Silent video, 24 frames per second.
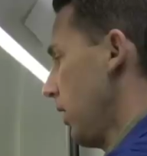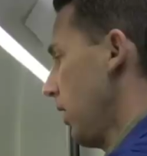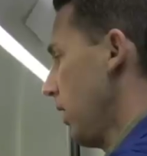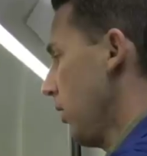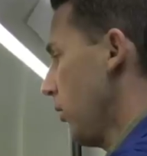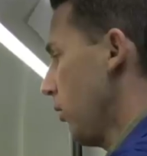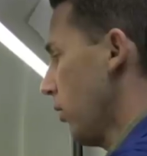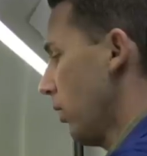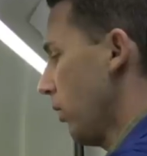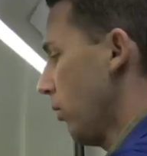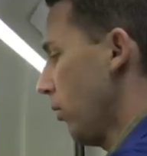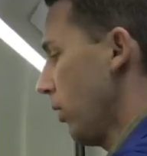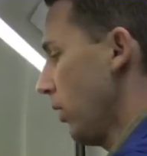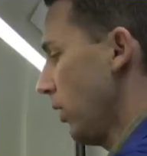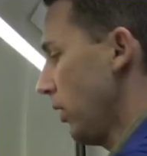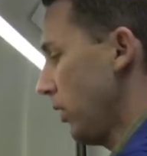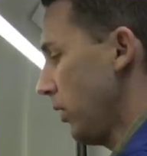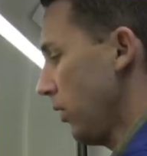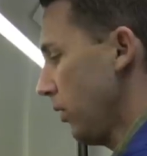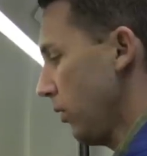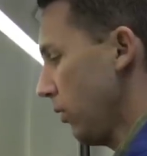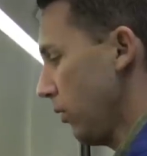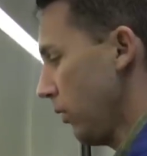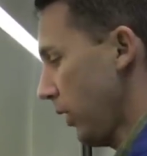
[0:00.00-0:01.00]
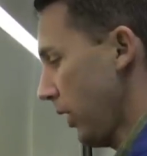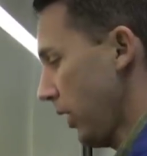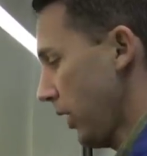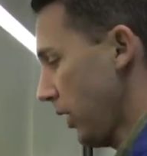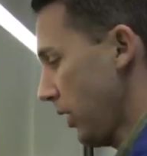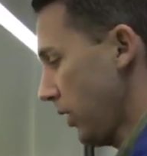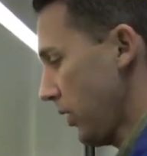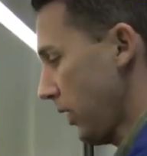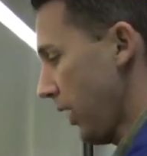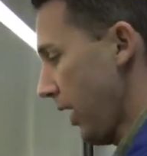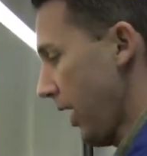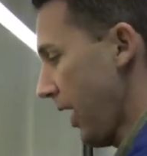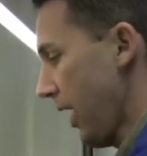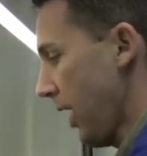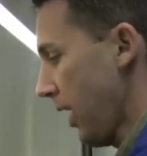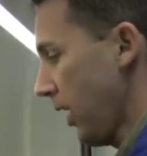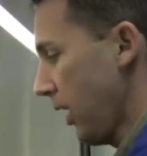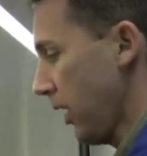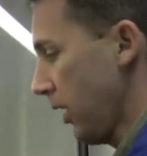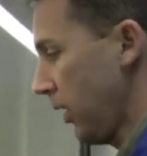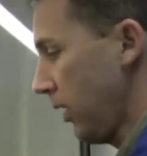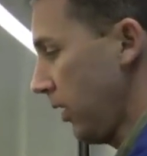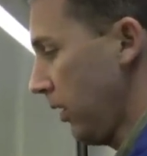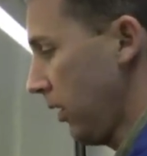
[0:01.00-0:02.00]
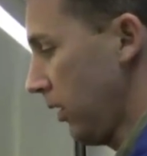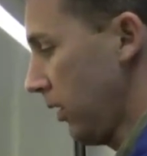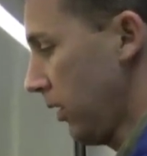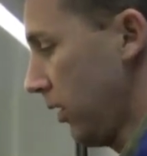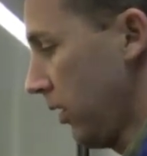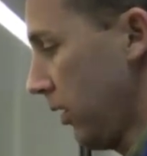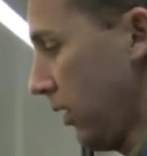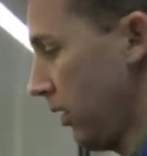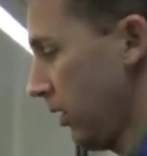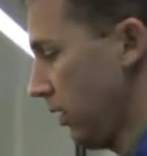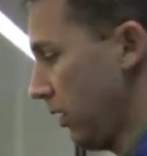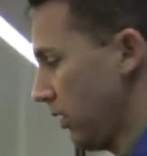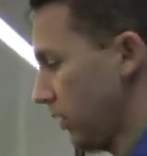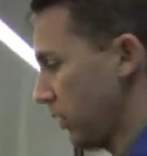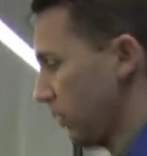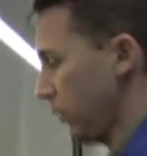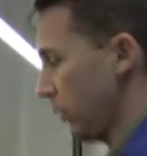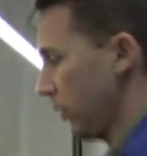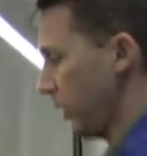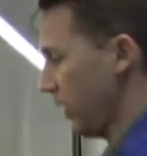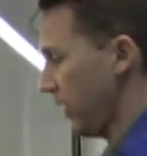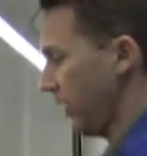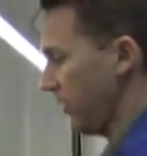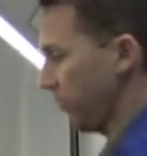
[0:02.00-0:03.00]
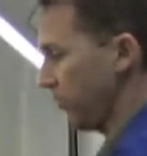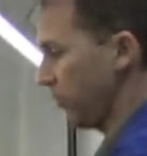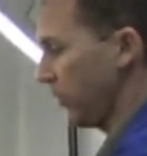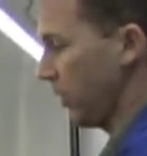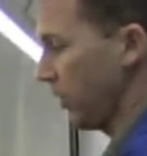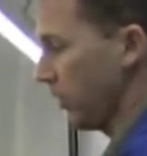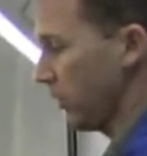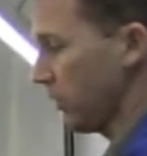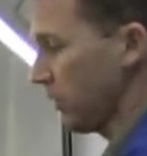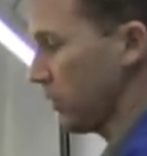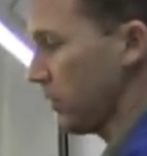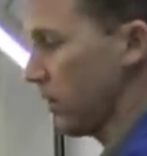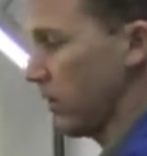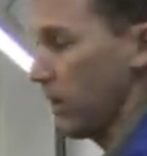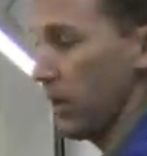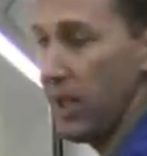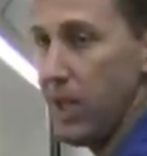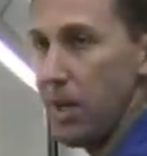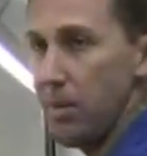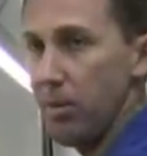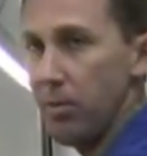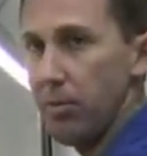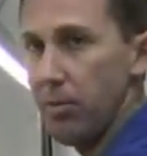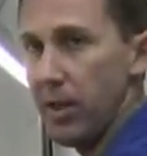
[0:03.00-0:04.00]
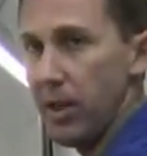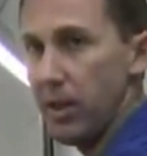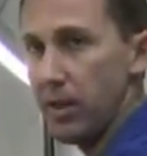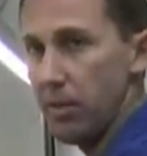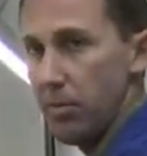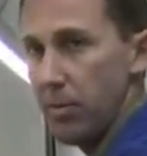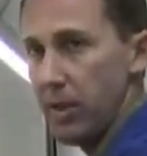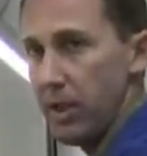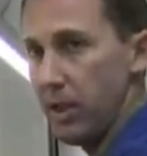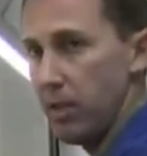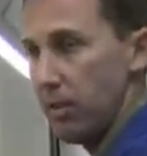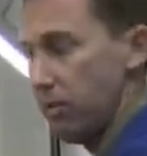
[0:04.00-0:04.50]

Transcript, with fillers: Now what I want to do is add two and a half mils to the lipofectamine